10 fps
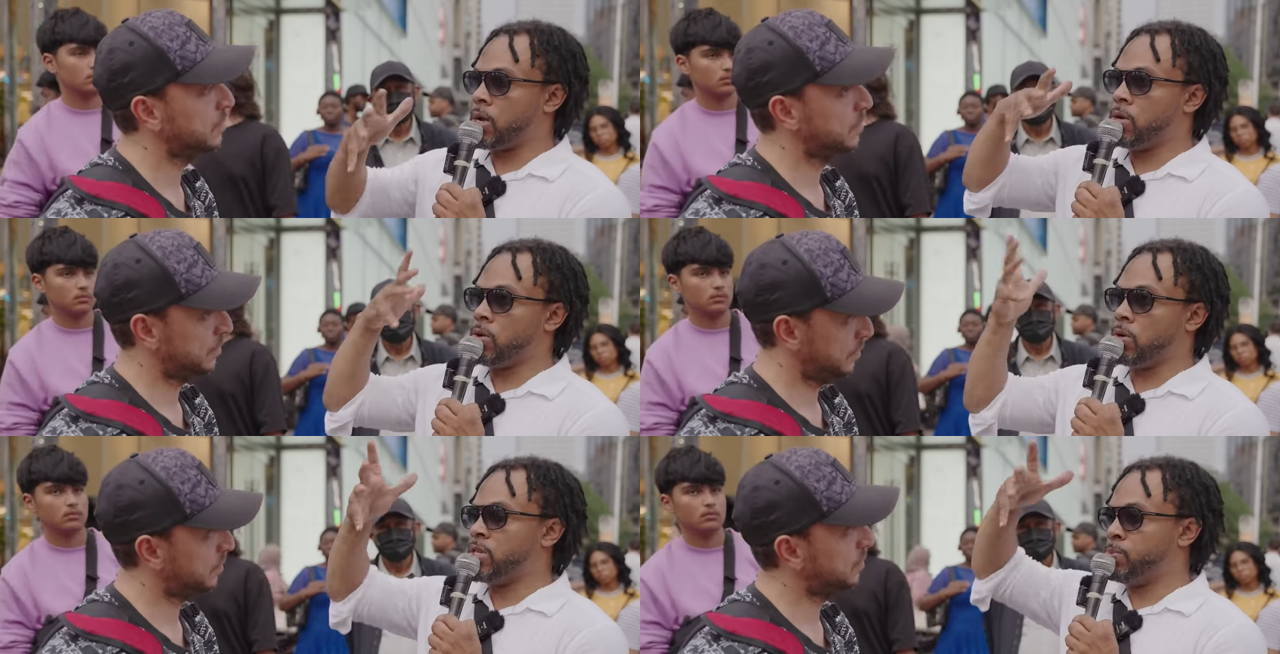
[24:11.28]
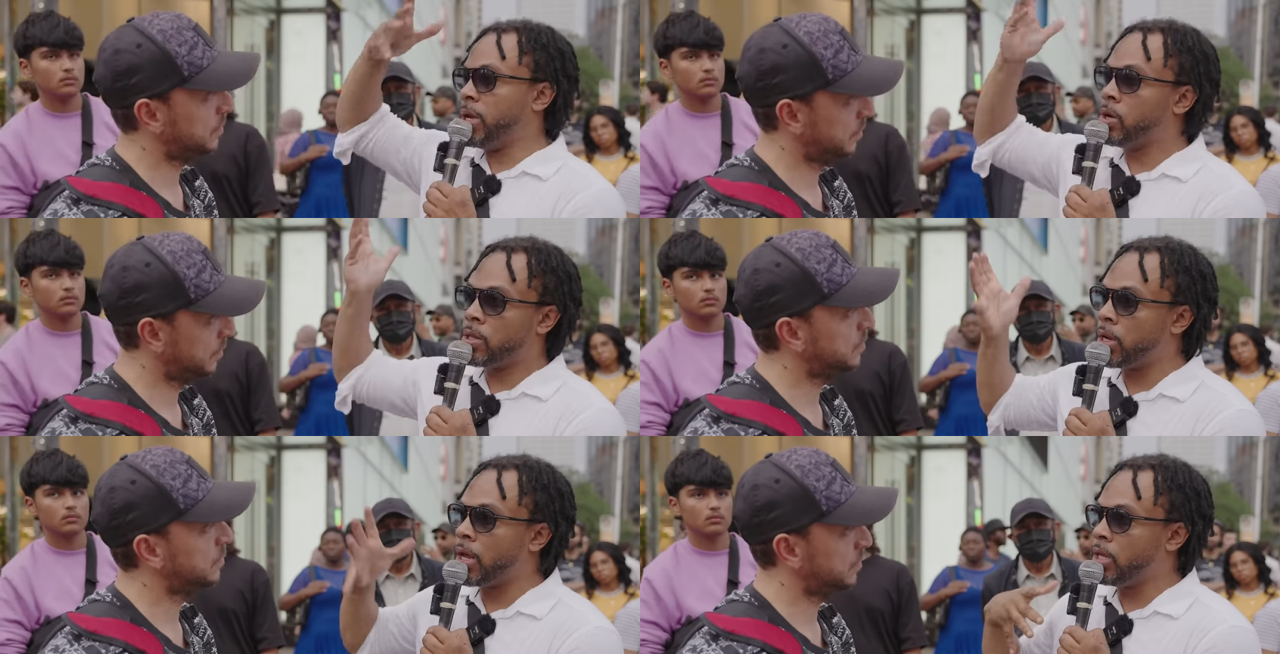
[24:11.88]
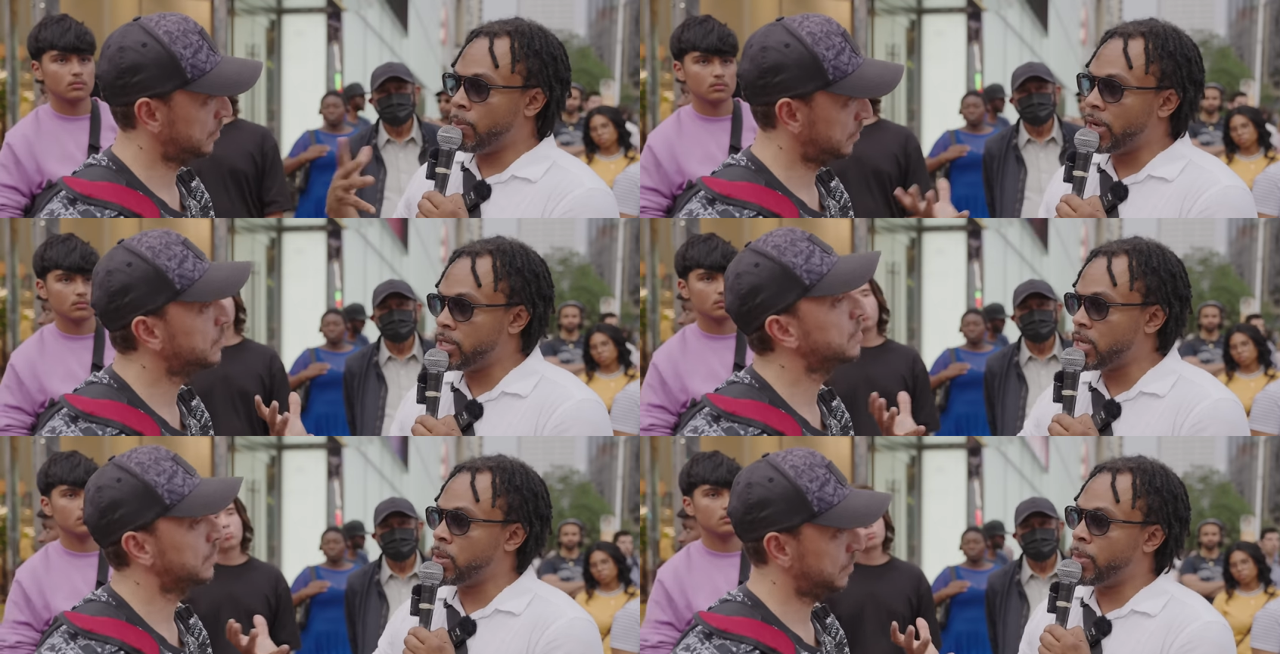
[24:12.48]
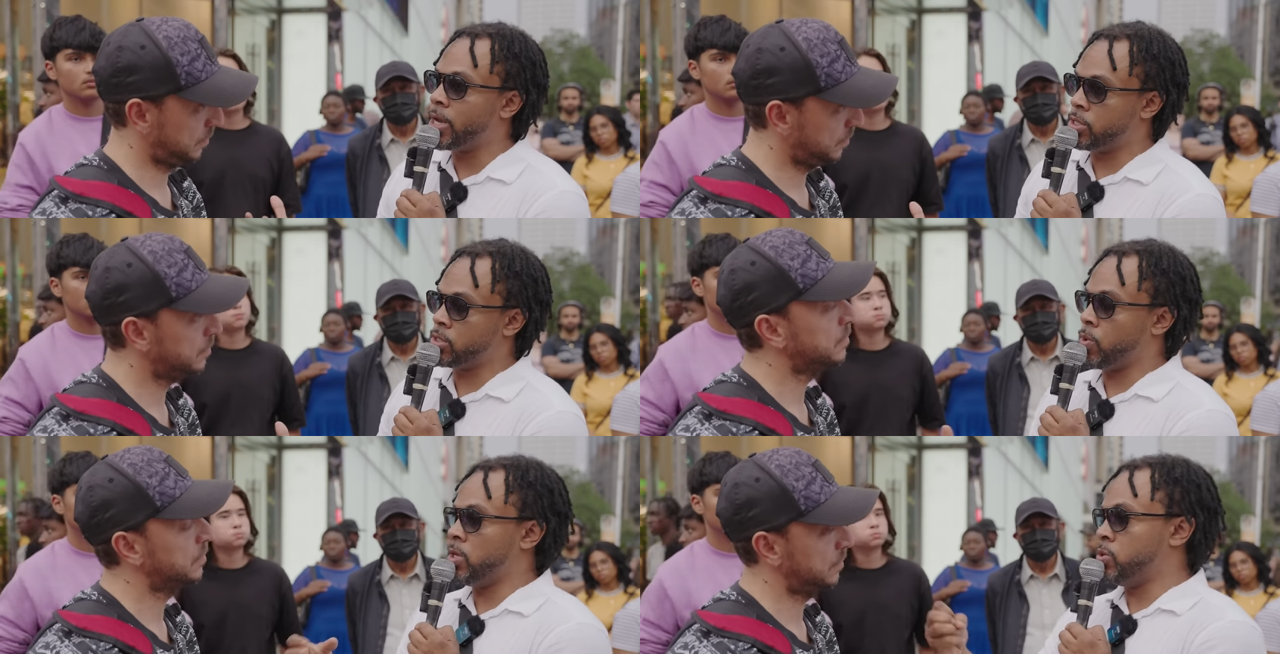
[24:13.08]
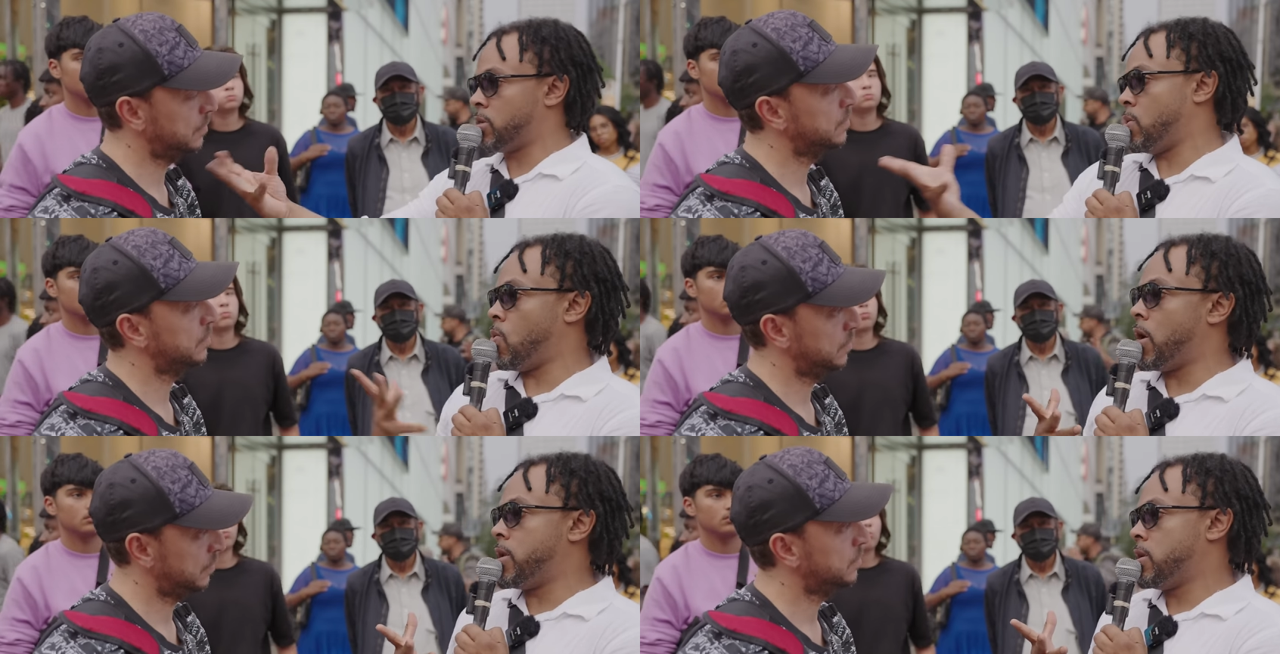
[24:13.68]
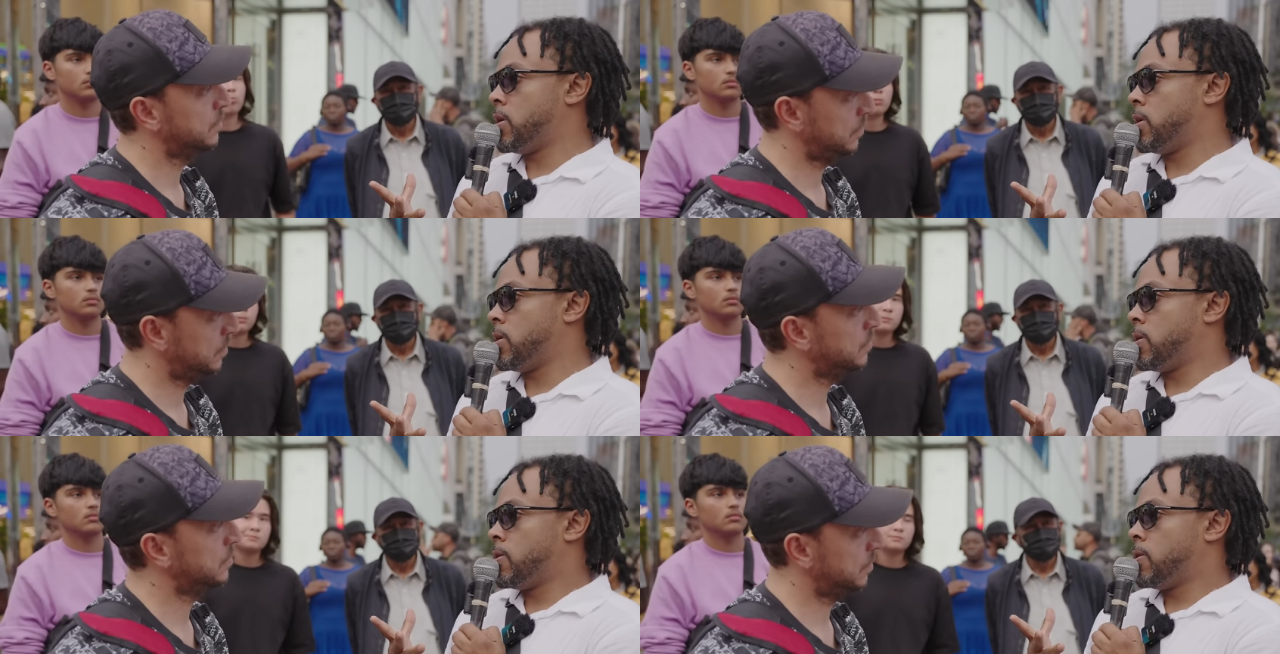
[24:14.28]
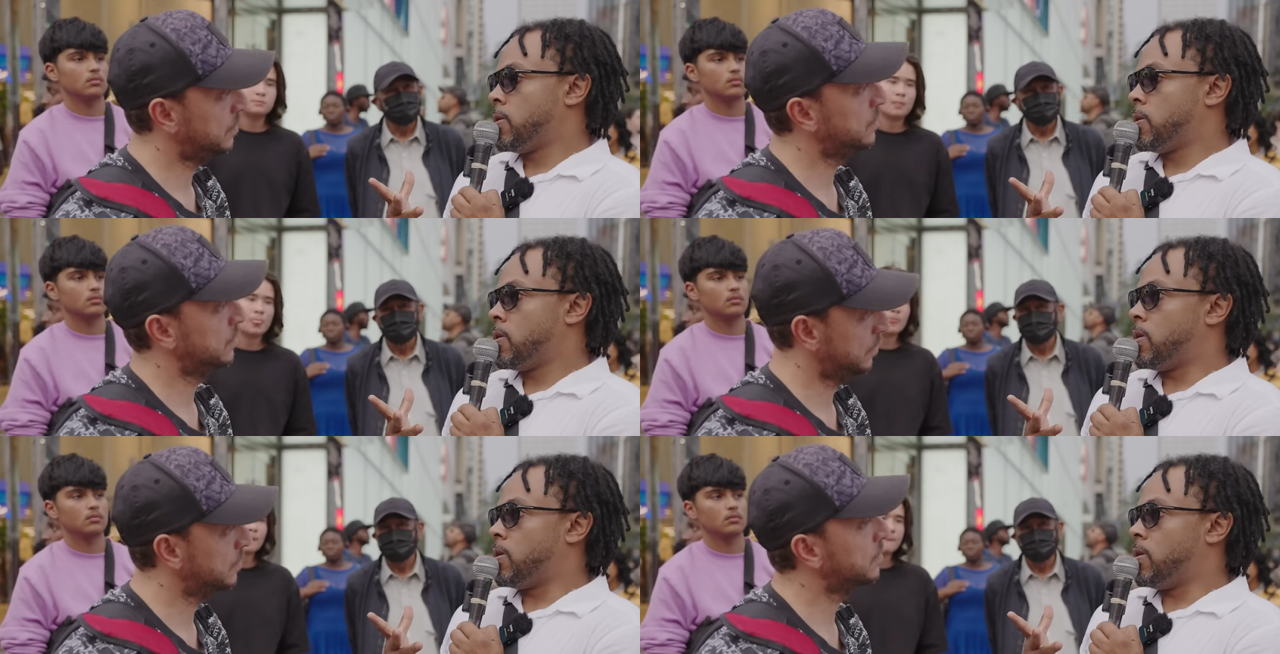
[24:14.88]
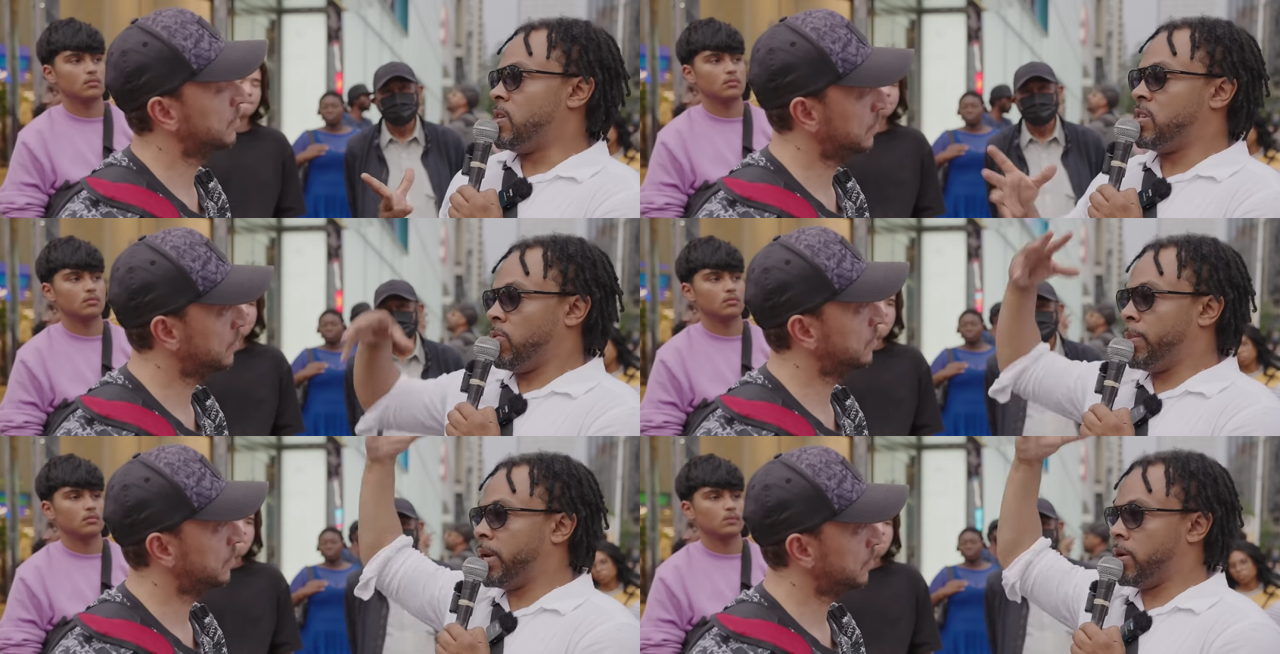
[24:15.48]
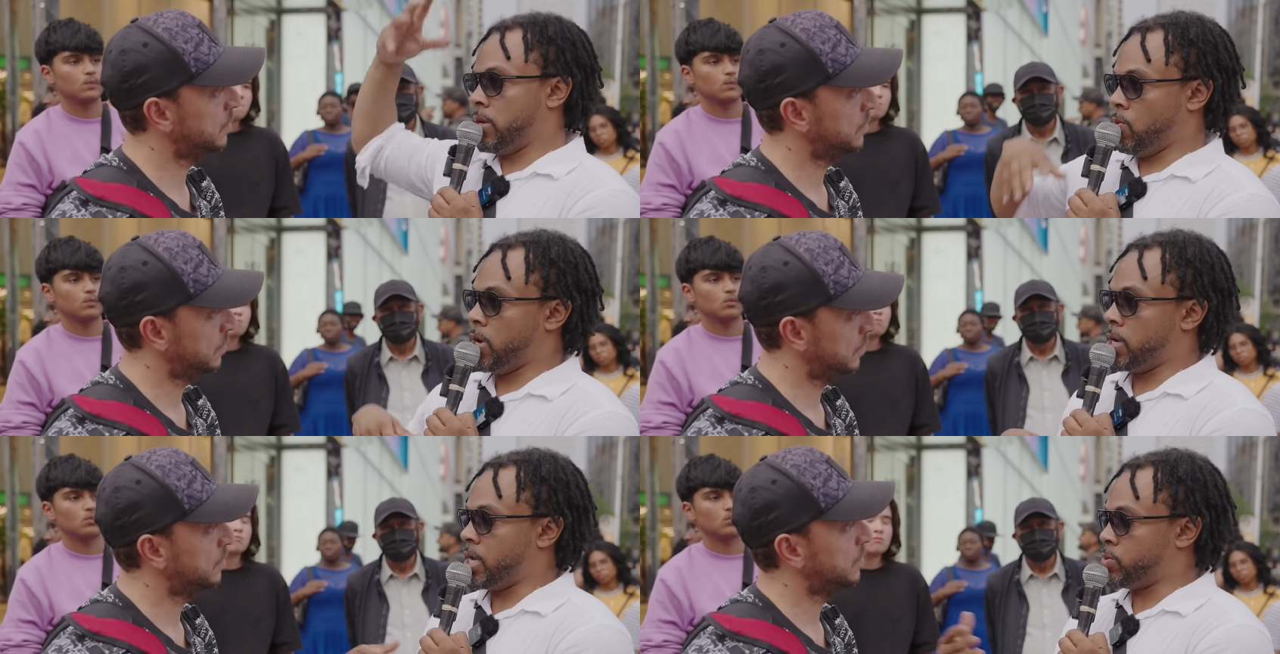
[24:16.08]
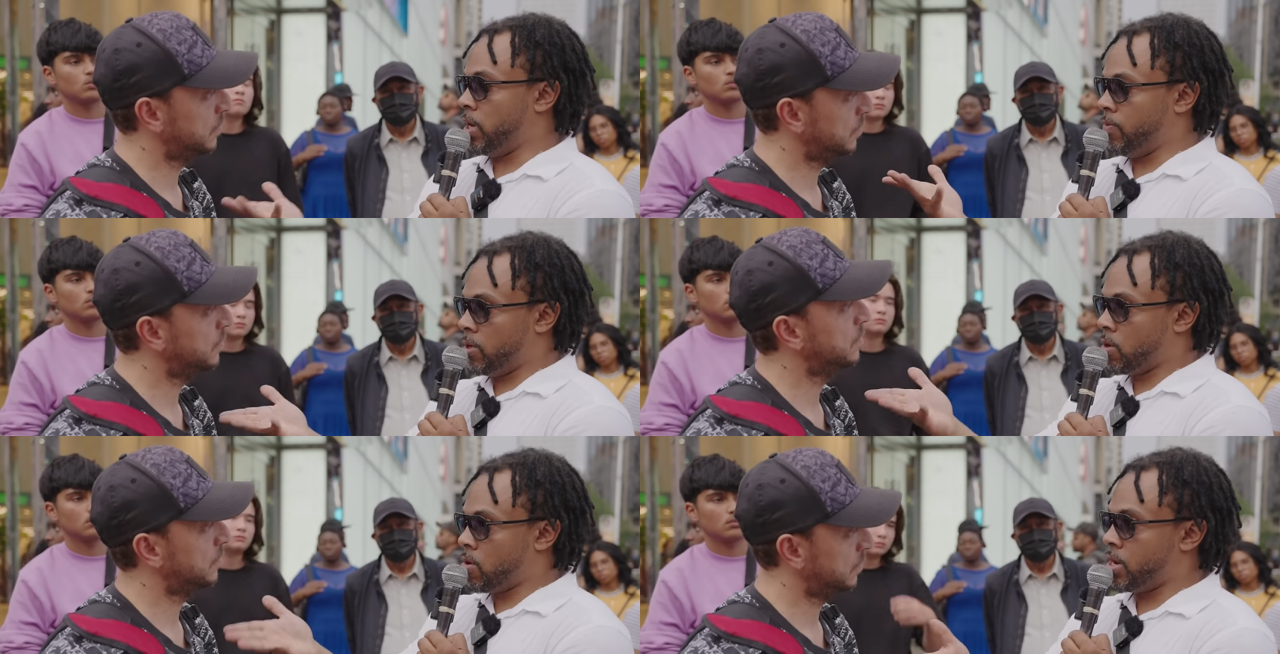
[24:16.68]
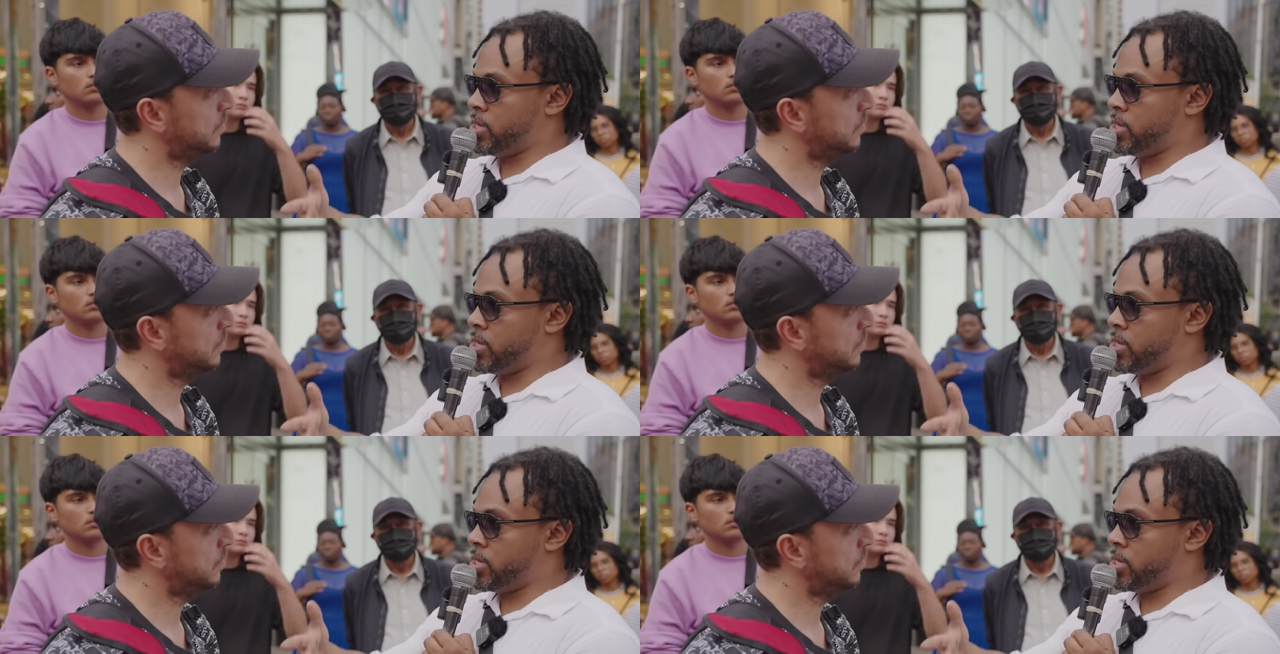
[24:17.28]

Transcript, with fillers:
Speaker 1: unknown. He's bigger than anybody can imagine. So when you say one, he's even bigger than one. That's why even in the Quran